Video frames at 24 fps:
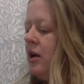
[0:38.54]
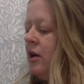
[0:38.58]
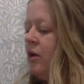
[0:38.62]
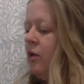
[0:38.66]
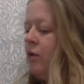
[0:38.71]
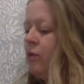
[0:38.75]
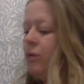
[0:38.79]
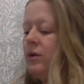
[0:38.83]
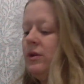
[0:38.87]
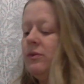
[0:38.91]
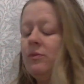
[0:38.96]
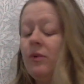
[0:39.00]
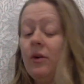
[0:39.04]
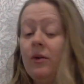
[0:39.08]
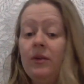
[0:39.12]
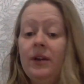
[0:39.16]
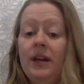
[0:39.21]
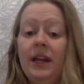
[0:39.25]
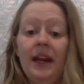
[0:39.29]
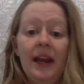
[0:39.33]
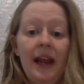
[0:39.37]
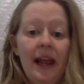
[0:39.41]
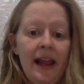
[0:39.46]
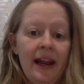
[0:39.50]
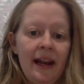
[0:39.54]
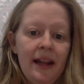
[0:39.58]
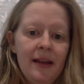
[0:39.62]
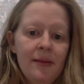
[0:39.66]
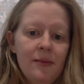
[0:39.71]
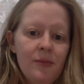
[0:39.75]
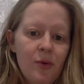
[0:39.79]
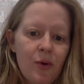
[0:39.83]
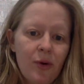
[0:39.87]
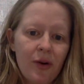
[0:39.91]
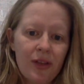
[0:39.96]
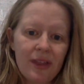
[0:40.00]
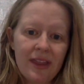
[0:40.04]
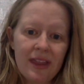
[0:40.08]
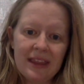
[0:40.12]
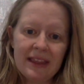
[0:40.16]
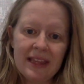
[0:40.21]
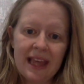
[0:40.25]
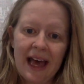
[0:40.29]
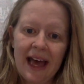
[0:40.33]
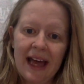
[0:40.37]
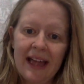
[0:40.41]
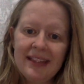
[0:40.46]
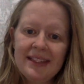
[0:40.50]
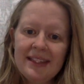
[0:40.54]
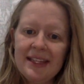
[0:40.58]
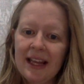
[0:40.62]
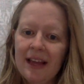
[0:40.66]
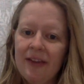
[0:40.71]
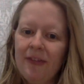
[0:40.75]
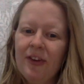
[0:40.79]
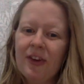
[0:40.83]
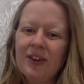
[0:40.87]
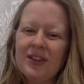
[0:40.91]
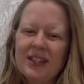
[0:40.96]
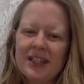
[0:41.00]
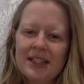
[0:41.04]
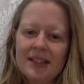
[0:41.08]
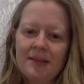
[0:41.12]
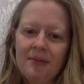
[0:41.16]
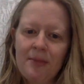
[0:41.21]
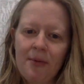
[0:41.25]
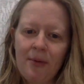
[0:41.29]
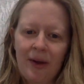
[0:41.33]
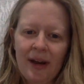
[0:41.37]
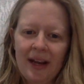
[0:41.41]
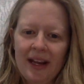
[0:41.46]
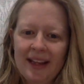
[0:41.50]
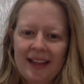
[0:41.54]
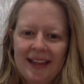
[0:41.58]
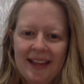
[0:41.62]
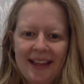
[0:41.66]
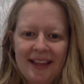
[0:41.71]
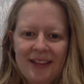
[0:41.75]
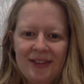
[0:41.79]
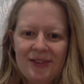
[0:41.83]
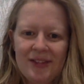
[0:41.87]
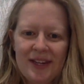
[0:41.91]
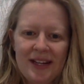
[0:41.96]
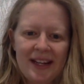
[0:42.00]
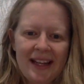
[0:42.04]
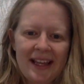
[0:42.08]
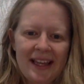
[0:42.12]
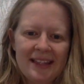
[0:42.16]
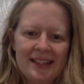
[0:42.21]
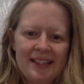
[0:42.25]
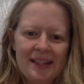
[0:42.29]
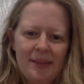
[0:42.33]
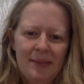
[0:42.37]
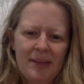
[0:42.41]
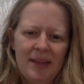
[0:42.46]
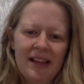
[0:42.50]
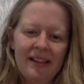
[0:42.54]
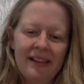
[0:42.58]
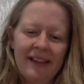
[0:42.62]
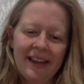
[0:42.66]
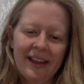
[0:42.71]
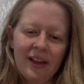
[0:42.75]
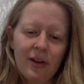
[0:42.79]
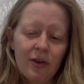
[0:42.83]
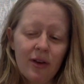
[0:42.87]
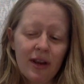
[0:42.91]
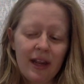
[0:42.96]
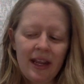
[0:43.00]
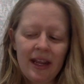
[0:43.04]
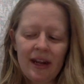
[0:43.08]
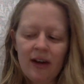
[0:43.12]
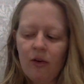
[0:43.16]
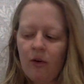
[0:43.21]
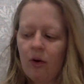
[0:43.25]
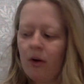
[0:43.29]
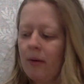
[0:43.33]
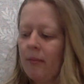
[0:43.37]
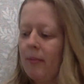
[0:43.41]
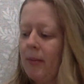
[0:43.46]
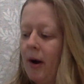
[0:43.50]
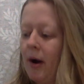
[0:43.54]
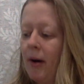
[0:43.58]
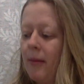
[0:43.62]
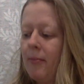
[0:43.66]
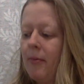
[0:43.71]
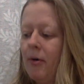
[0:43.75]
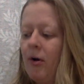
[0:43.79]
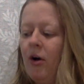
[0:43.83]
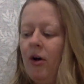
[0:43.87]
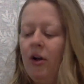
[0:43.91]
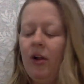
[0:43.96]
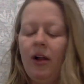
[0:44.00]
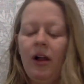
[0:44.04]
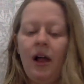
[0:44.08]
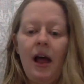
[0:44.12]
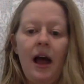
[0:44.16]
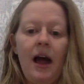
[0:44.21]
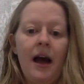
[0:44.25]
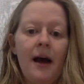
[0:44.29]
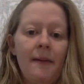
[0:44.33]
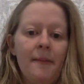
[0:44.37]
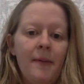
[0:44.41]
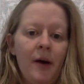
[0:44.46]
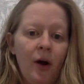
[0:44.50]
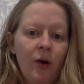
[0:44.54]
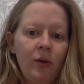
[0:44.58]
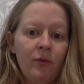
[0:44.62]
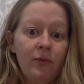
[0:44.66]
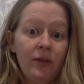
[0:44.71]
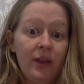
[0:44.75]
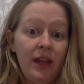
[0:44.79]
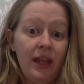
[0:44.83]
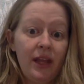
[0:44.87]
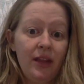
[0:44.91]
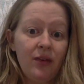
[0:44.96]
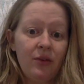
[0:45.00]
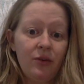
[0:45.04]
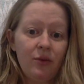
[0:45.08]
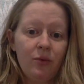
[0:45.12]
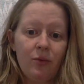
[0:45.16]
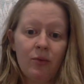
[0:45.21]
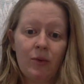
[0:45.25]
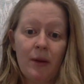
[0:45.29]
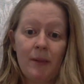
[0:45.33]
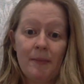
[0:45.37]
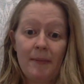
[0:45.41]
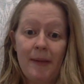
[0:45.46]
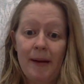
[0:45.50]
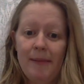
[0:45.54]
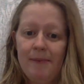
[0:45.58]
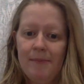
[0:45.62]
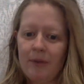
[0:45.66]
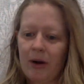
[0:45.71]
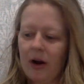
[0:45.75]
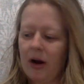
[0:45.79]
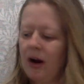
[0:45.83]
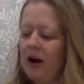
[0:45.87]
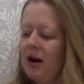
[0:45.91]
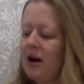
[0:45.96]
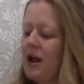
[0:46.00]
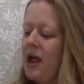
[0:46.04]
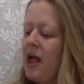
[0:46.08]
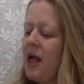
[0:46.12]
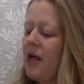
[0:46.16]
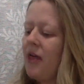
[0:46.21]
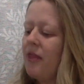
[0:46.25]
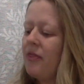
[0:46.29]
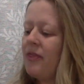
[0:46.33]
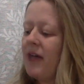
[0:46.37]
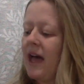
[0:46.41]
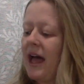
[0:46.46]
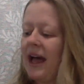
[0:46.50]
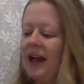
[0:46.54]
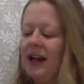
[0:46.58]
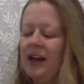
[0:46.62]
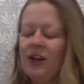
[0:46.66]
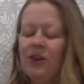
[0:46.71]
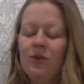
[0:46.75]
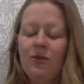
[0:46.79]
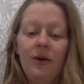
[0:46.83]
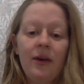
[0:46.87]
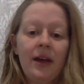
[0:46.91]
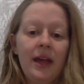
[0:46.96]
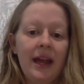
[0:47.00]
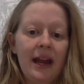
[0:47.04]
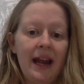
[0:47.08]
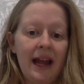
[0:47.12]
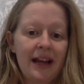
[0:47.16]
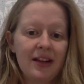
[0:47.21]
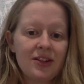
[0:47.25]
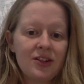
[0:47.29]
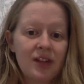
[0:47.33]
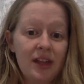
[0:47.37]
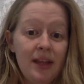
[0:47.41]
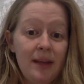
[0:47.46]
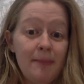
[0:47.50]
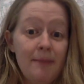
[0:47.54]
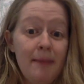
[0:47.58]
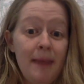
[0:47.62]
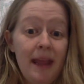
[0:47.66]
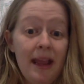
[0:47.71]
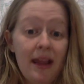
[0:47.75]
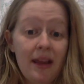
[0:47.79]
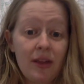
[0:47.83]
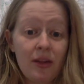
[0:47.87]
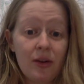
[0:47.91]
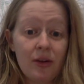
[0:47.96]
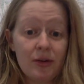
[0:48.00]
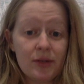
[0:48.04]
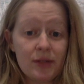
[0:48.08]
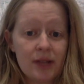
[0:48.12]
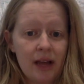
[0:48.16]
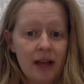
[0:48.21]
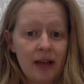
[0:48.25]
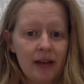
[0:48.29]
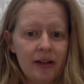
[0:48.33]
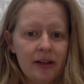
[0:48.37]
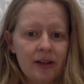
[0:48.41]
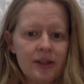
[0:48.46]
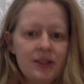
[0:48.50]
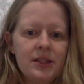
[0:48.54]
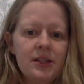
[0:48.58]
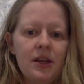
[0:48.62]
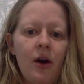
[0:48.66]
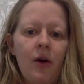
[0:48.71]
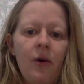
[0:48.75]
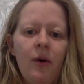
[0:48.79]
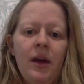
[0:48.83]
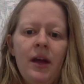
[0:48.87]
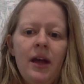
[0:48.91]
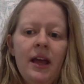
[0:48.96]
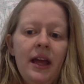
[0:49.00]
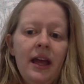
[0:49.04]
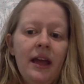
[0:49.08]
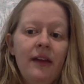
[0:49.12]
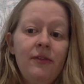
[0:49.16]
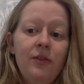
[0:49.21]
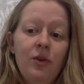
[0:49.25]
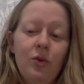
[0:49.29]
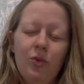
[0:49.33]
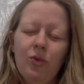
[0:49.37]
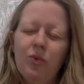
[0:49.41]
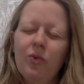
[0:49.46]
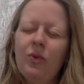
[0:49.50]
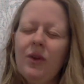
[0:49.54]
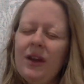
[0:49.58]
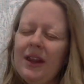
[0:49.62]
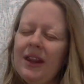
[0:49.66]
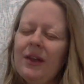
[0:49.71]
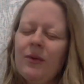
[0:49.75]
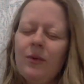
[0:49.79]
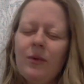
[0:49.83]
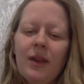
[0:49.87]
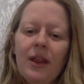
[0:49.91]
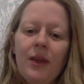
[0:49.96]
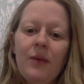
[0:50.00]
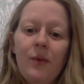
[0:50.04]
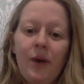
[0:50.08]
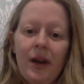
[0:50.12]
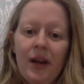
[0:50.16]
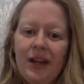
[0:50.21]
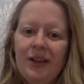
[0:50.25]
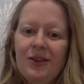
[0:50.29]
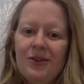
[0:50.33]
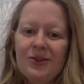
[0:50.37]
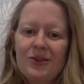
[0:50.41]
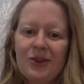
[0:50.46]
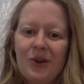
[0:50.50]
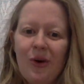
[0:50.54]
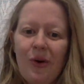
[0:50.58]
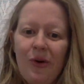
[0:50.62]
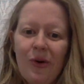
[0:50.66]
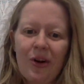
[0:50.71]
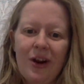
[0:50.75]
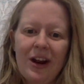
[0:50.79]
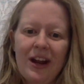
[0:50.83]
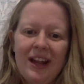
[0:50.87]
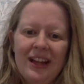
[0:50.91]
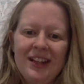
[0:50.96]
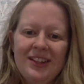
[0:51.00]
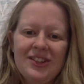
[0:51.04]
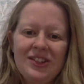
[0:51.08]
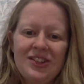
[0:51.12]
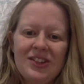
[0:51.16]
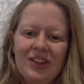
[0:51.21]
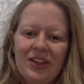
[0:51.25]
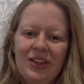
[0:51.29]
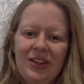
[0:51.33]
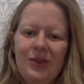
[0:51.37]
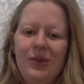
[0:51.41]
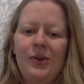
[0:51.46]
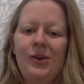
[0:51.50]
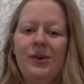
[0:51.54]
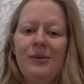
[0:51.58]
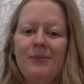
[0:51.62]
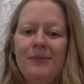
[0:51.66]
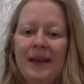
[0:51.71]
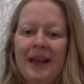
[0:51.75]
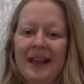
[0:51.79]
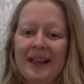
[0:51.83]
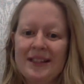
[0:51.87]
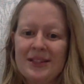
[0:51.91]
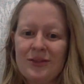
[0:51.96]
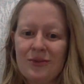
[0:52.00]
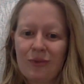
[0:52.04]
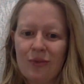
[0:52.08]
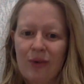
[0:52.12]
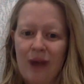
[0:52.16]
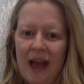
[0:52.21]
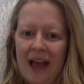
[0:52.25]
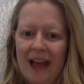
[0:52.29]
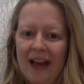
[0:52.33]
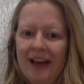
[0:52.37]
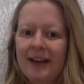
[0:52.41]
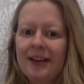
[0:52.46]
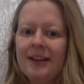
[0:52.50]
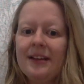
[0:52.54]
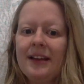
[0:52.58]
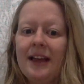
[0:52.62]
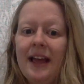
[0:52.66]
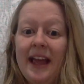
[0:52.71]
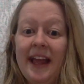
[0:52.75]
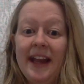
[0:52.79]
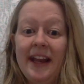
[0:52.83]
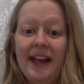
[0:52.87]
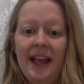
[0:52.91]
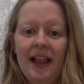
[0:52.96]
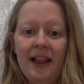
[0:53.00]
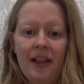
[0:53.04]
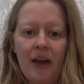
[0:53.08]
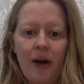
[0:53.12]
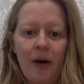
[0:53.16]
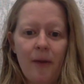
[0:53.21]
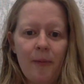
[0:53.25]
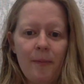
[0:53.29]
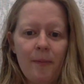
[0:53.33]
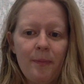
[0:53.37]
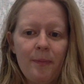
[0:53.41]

We won't need any more than that. If you're disappointed that you didn't get something like green or purple, hopefully you remember that you can actually make those colors. So if you really, really want to use orange, you could mix red and yellow.